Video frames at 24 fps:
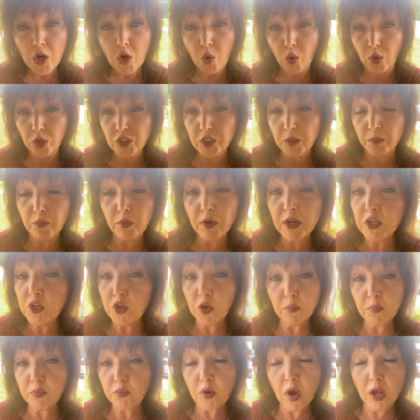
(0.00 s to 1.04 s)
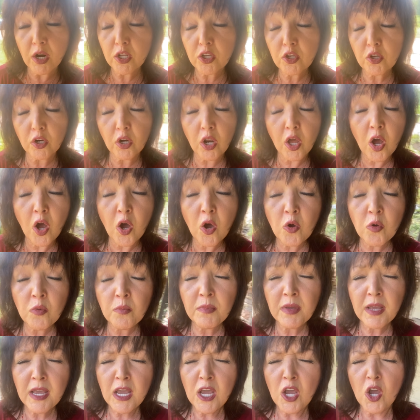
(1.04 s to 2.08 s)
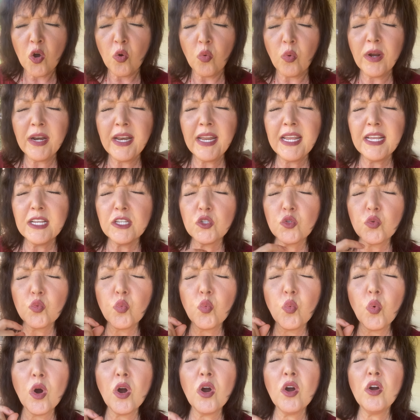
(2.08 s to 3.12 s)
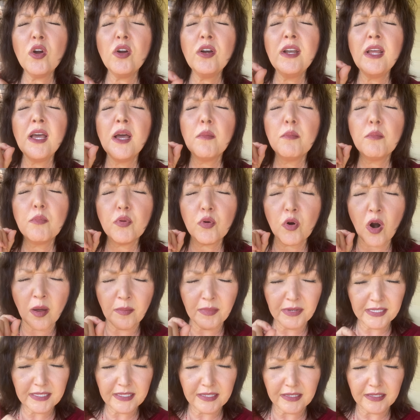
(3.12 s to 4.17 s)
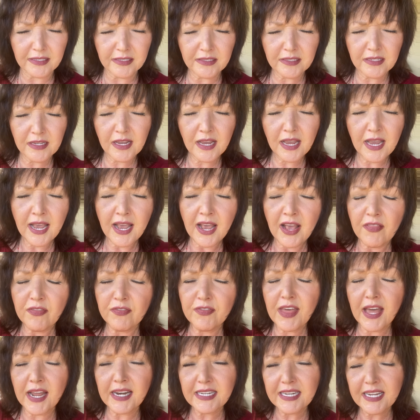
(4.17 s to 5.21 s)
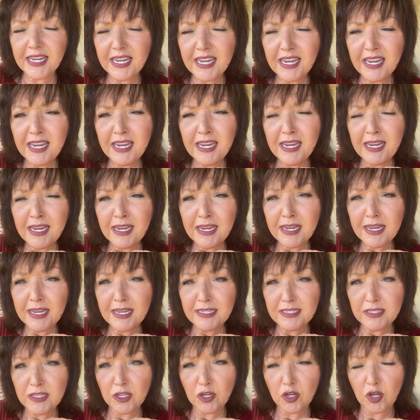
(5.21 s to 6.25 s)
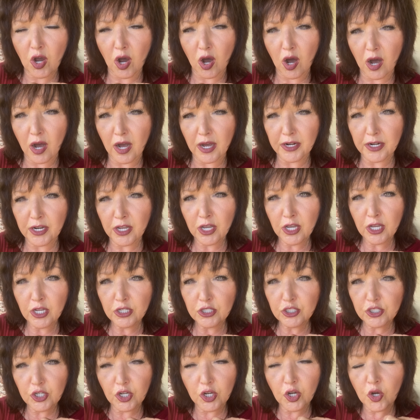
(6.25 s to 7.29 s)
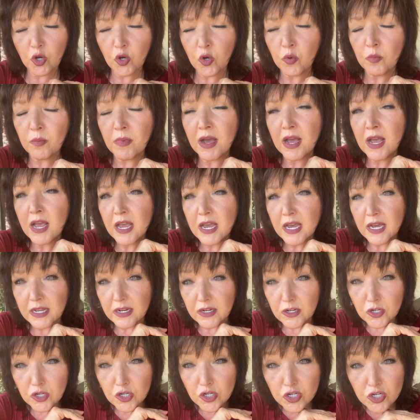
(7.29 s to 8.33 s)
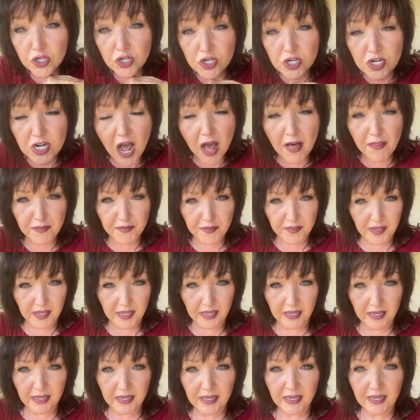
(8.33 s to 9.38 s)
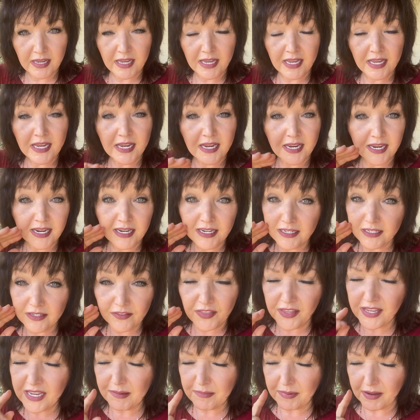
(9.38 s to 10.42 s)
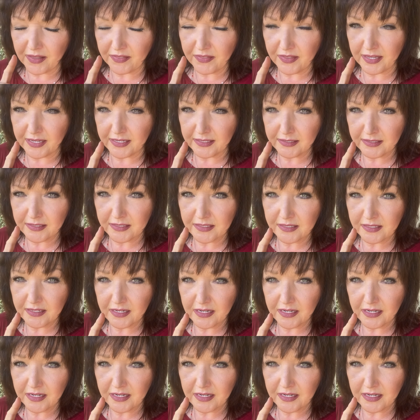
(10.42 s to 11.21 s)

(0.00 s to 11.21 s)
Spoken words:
or to bring your prodigal home, when his word promises that he is the God to whom nothing, think about this,